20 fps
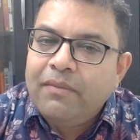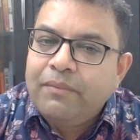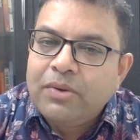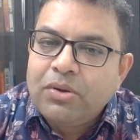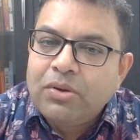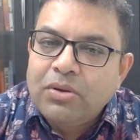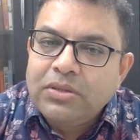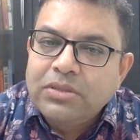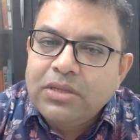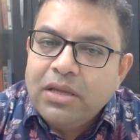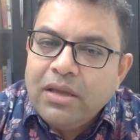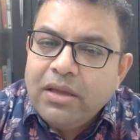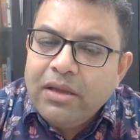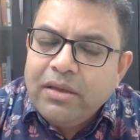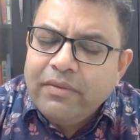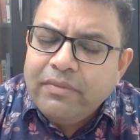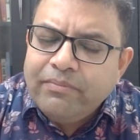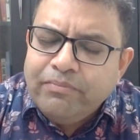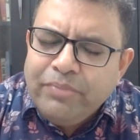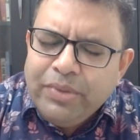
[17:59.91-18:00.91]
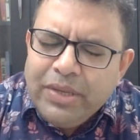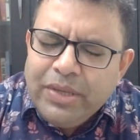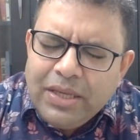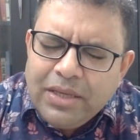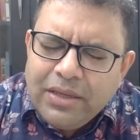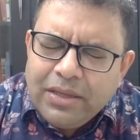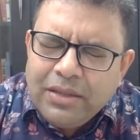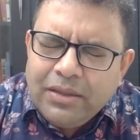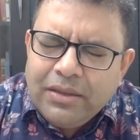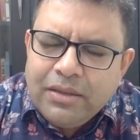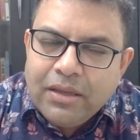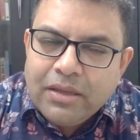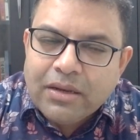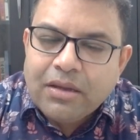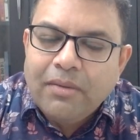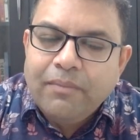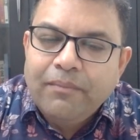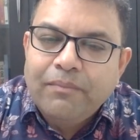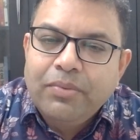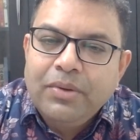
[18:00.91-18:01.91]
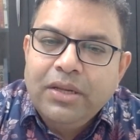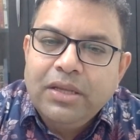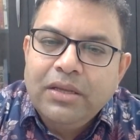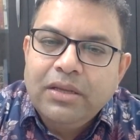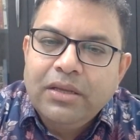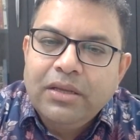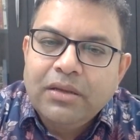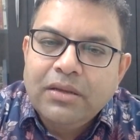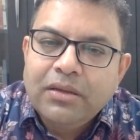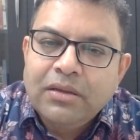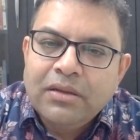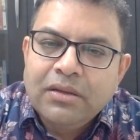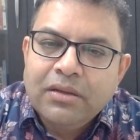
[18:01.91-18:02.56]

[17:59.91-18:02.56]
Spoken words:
Because being in their company